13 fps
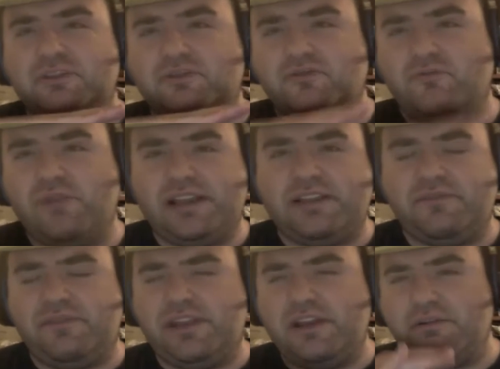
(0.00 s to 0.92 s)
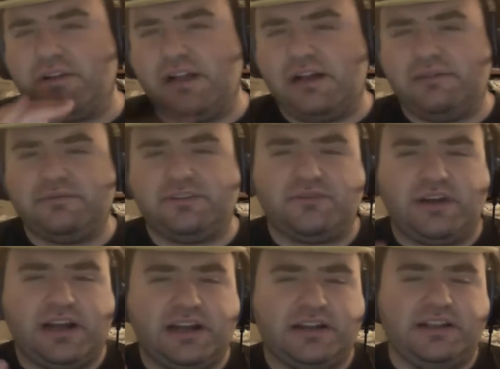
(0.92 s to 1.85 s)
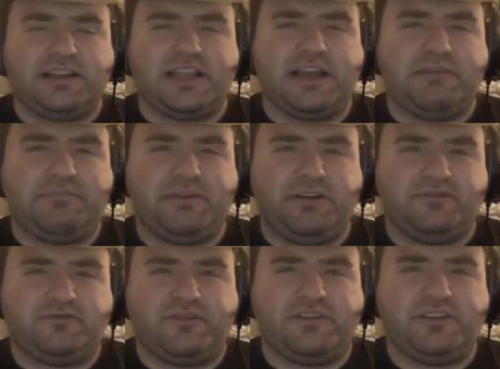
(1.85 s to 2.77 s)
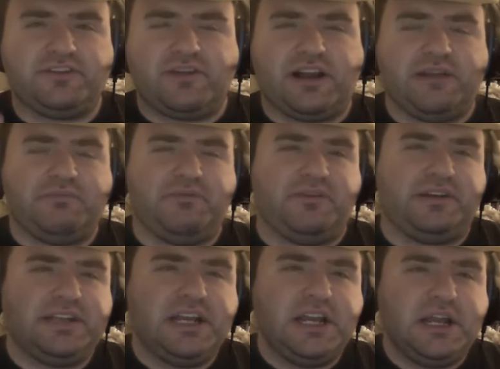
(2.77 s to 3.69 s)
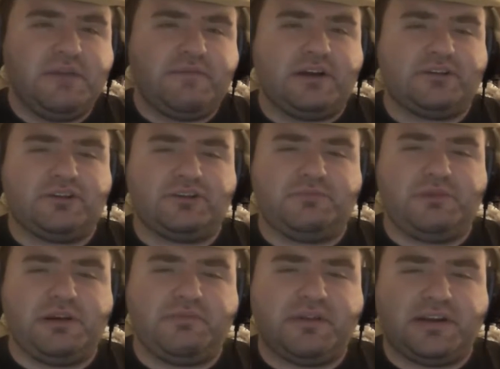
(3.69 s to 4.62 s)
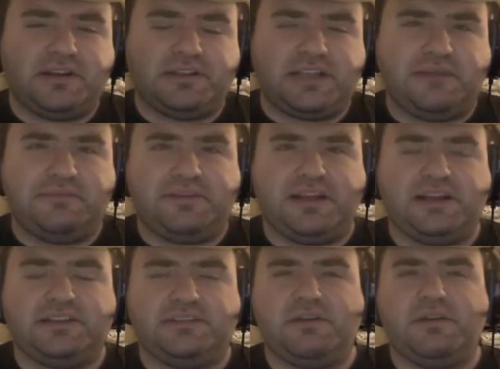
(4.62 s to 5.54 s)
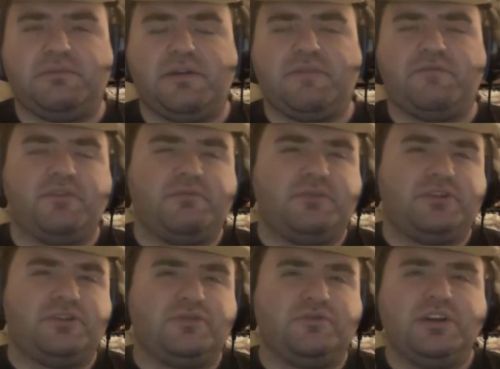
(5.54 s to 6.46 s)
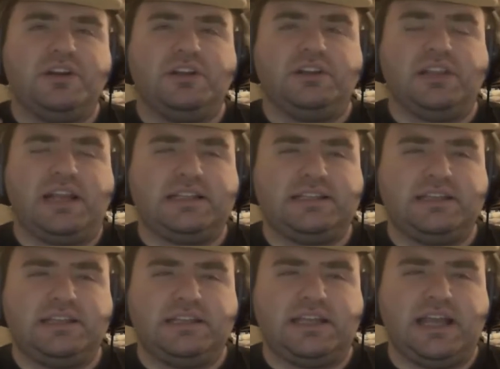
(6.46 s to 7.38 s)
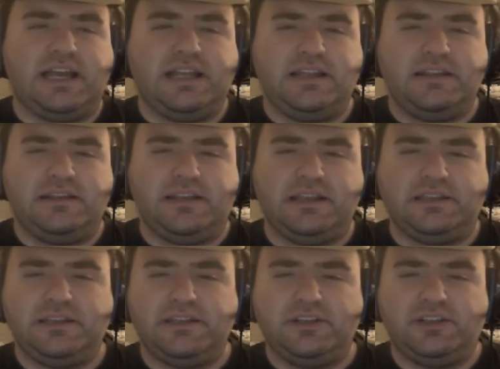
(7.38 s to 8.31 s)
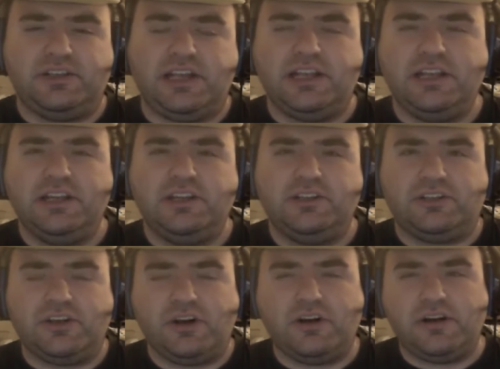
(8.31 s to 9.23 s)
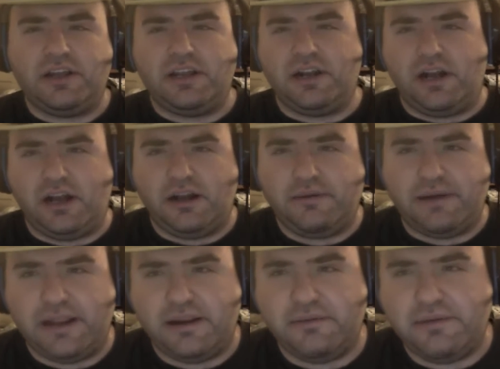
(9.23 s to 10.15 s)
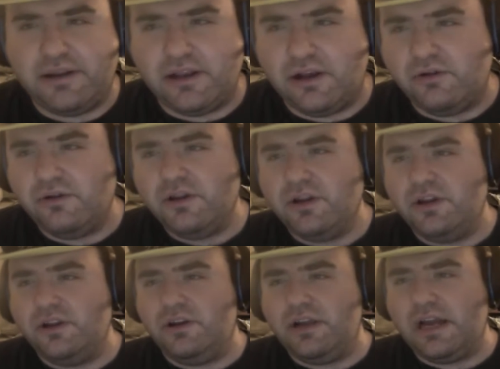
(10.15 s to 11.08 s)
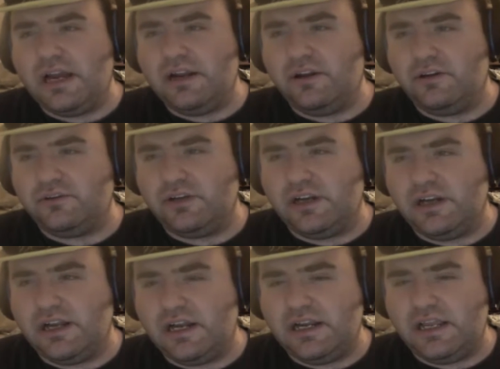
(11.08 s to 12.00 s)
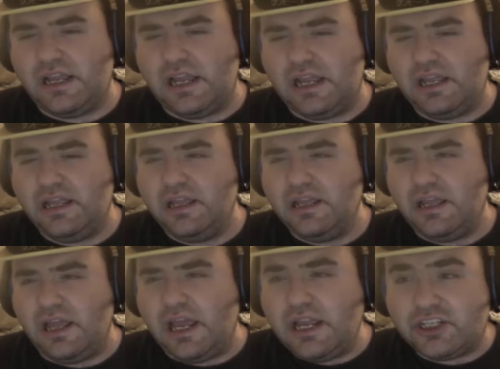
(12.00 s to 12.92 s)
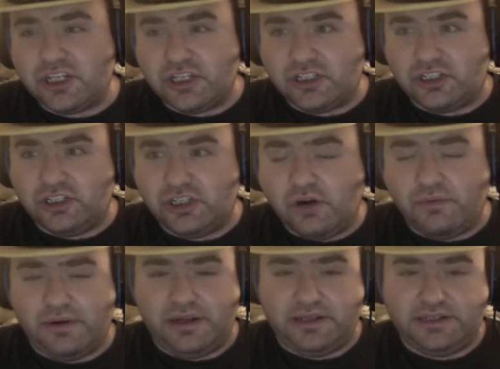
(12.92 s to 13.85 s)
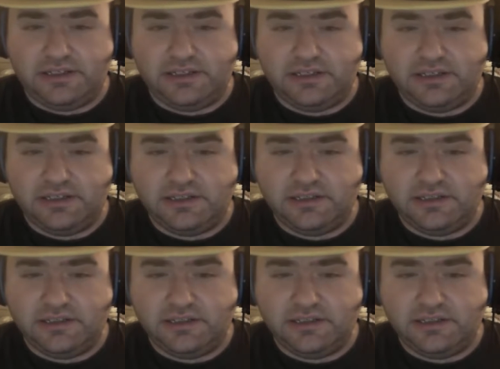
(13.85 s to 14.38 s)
sure to rate the video, comment, subscribe, click that bell, join the squad, boys, follow social media, plug in gamer tags as well. Without further ado, let's get this shit started. All right, here we go. 998, Ancient Zoans.